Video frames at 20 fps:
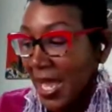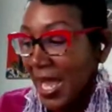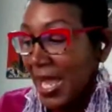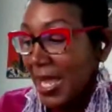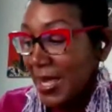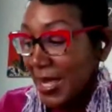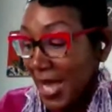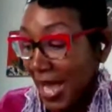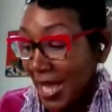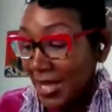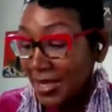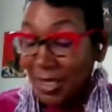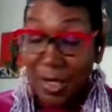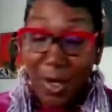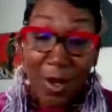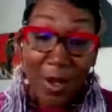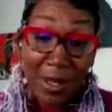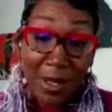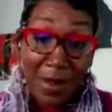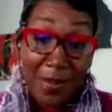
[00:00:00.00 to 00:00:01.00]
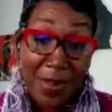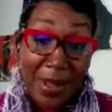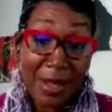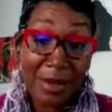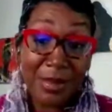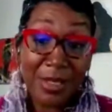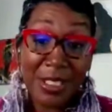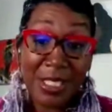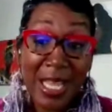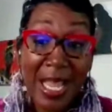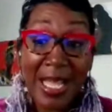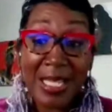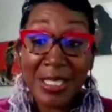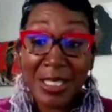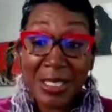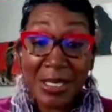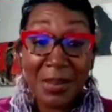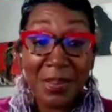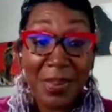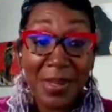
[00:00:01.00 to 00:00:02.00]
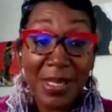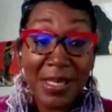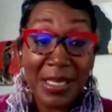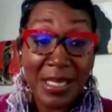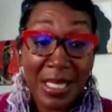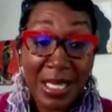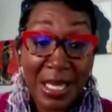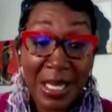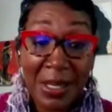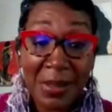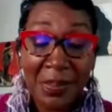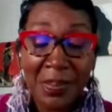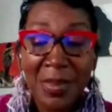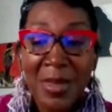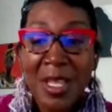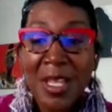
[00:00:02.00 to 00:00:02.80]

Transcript: and not talk about Chat GPT.